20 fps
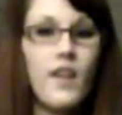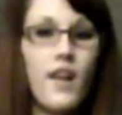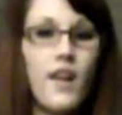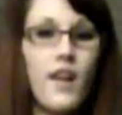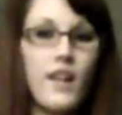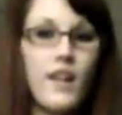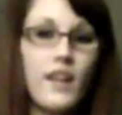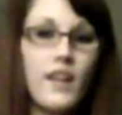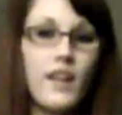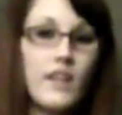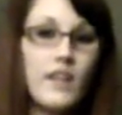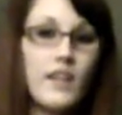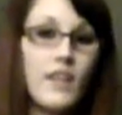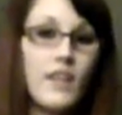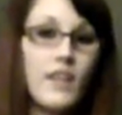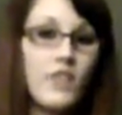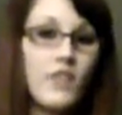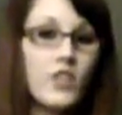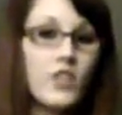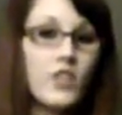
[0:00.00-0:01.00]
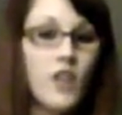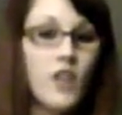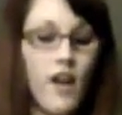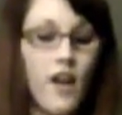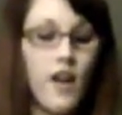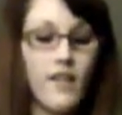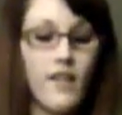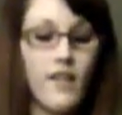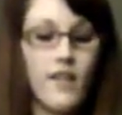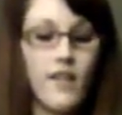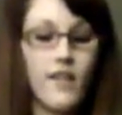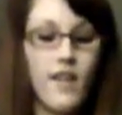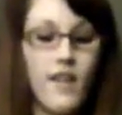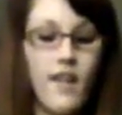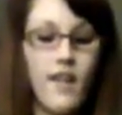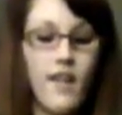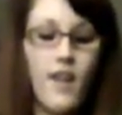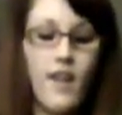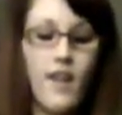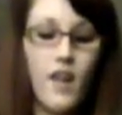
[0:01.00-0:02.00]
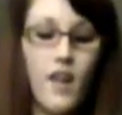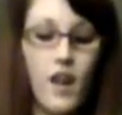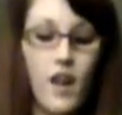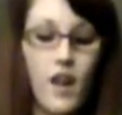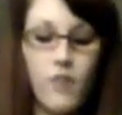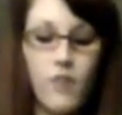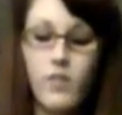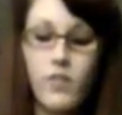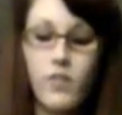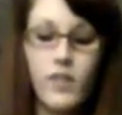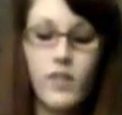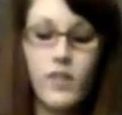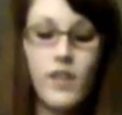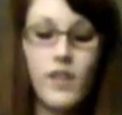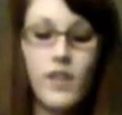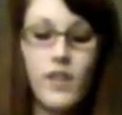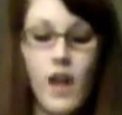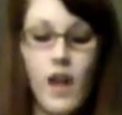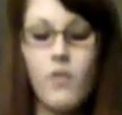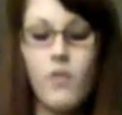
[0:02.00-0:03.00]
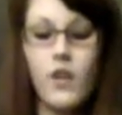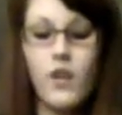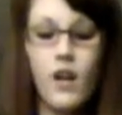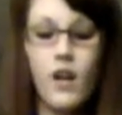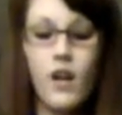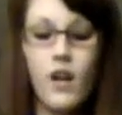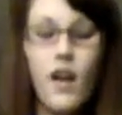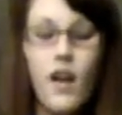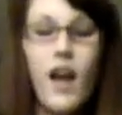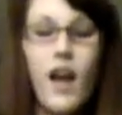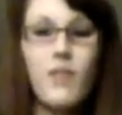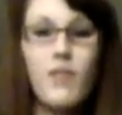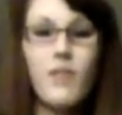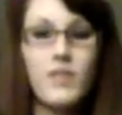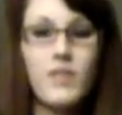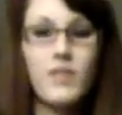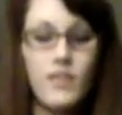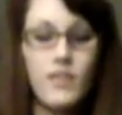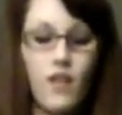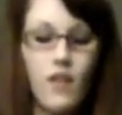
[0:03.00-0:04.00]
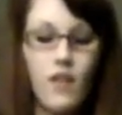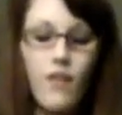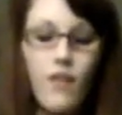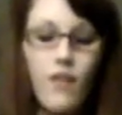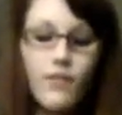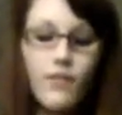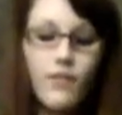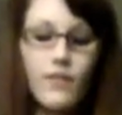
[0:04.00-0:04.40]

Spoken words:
and I gave it a shot, and within the hour, I was in love.